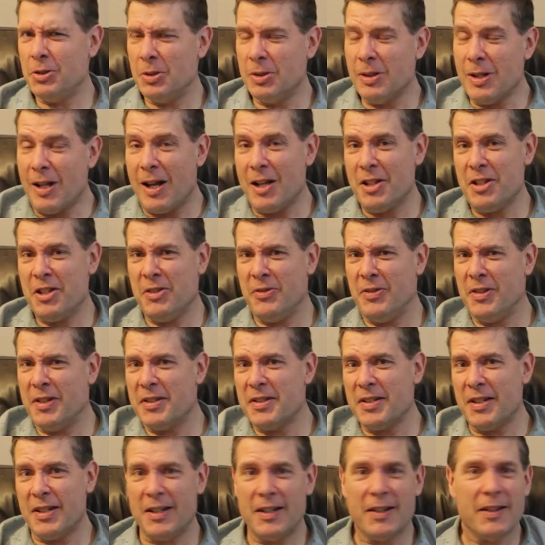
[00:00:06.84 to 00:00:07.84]
to lots of
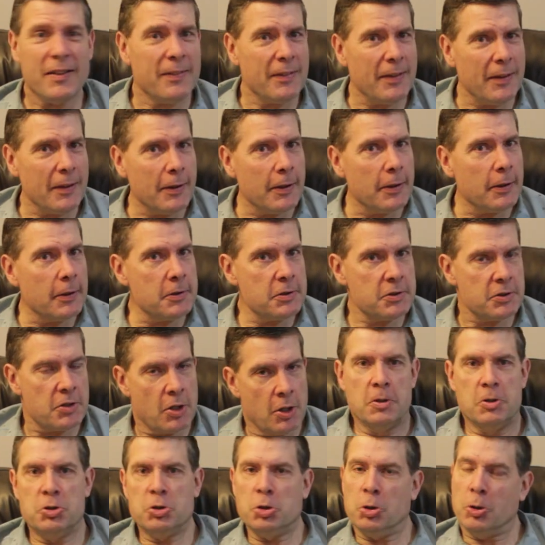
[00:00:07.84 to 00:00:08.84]
exciting things.
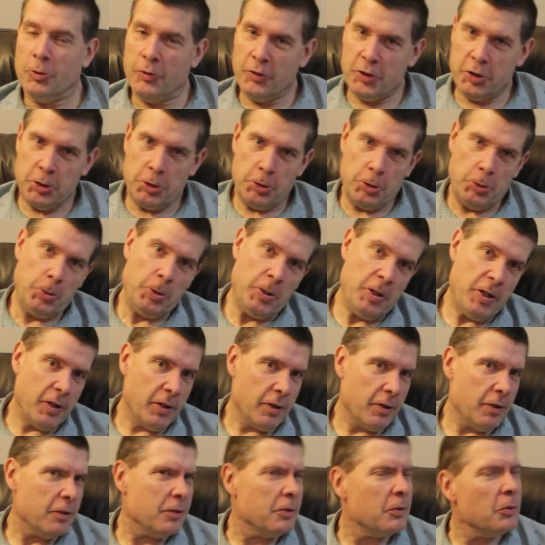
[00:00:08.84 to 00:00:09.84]
So if you're new
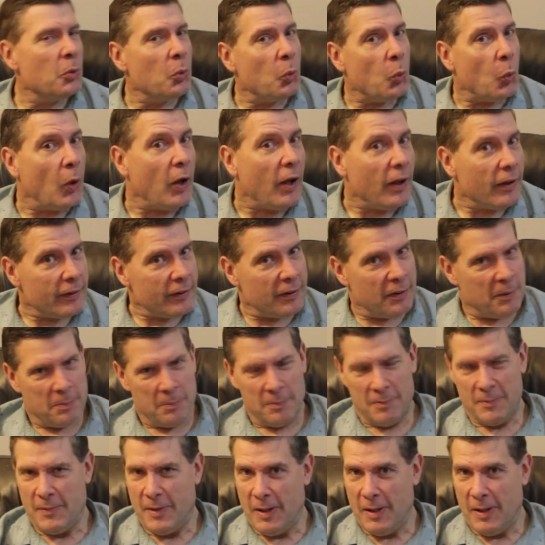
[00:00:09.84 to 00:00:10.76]
here, welcome.